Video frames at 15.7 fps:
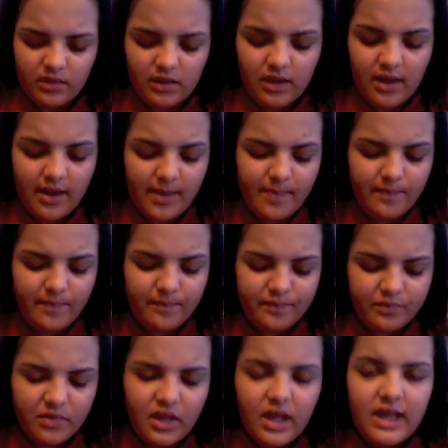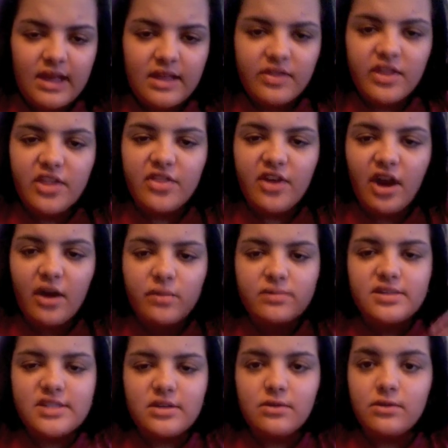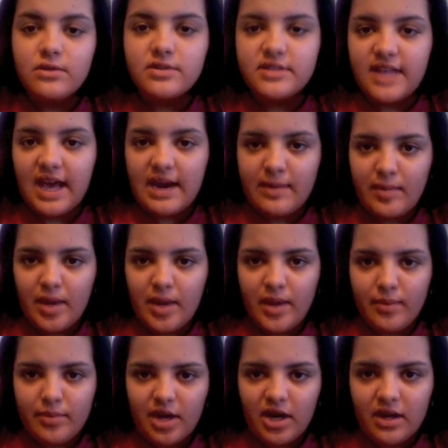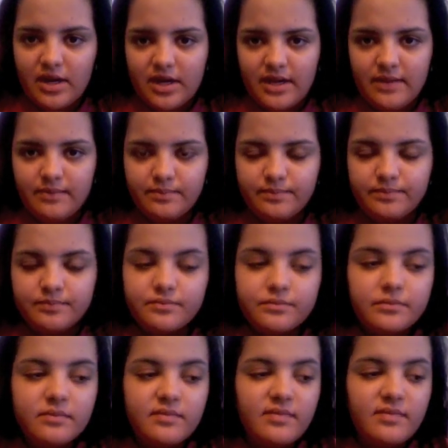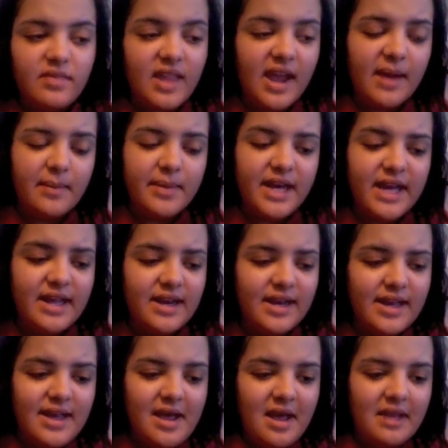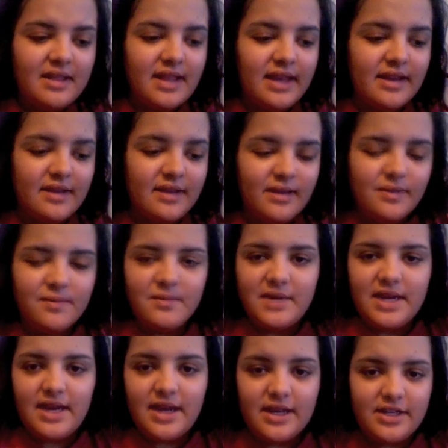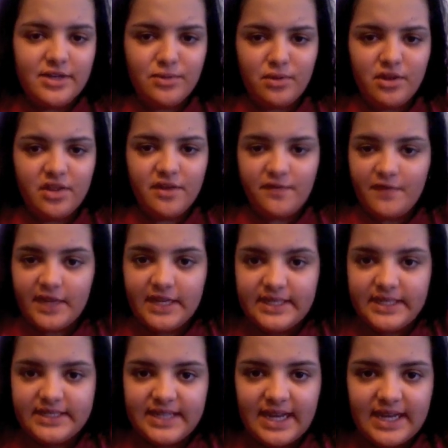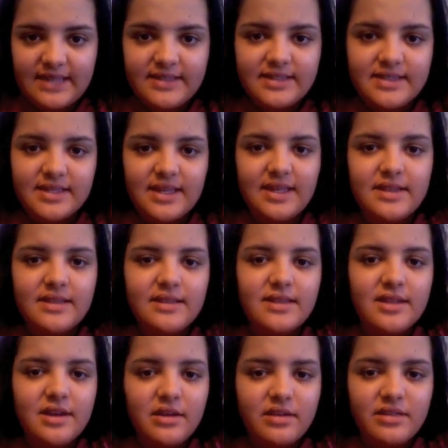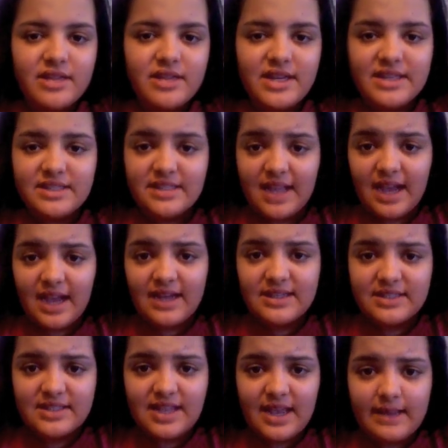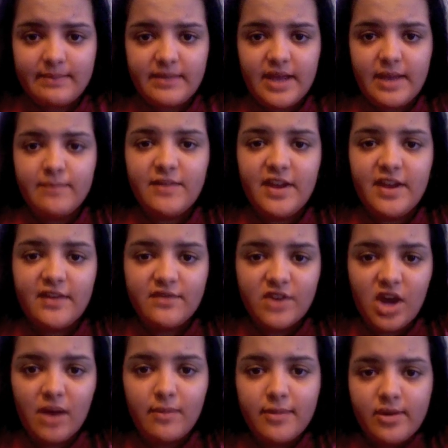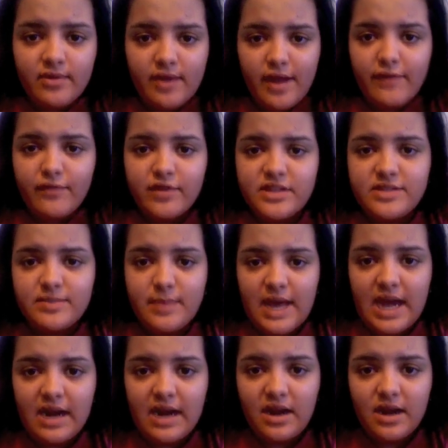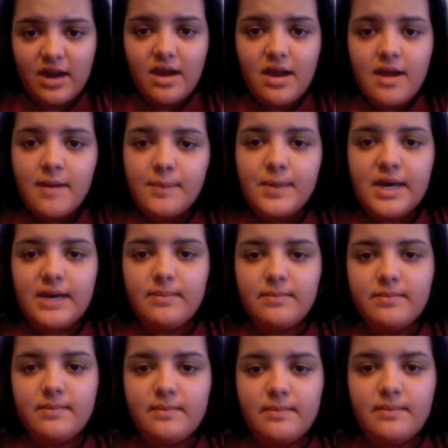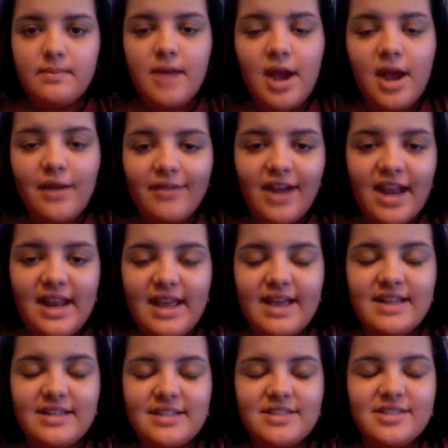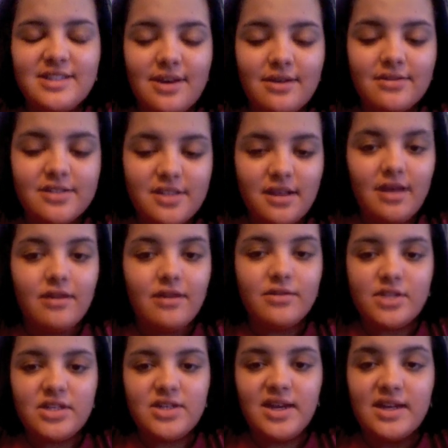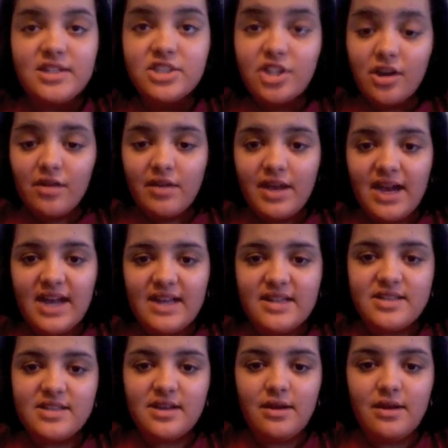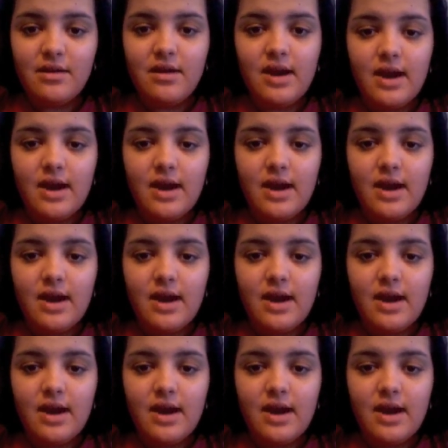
they thought it was the whole side of my body. But, like, when I do all the feet tests, they're the exact same, and if not, my right foot's better, but my right hand is so slow. So I'll show you guys. So,